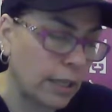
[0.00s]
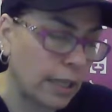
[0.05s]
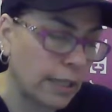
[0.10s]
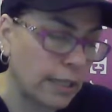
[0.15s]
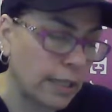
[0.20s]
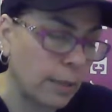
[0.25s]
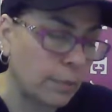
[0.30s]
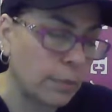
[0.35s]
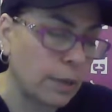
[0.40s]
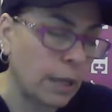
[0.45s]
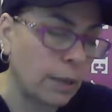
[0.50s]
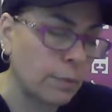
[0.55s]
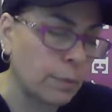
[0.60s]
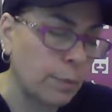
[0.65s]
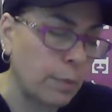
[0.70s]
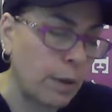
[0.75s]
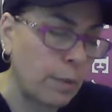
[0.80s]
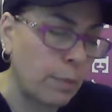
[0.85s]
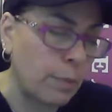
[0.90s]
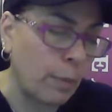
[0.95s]
that sometimes
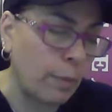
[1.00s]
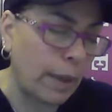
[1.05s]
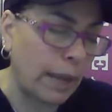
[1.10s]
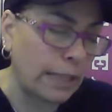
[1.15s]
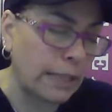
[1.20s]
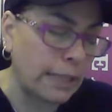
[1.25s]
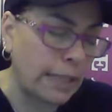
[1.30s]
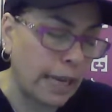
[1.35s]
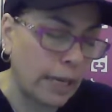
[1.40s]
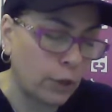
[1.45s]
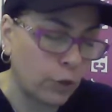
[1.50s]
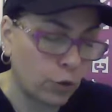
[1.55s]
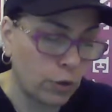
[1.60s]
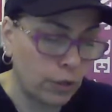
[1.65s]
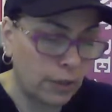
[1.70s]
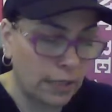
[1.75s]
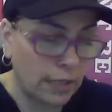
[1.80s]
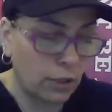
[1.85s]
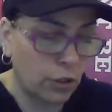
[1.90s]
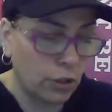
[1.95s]
people maintain
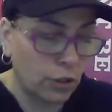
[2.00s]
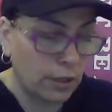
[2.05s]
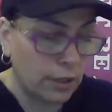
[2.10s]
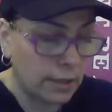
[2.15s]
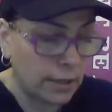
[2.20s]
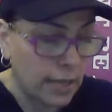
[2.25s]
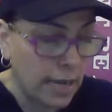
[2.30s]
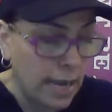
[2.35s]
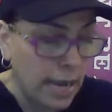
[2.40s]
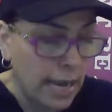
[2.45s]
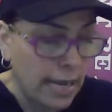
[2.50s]
traditions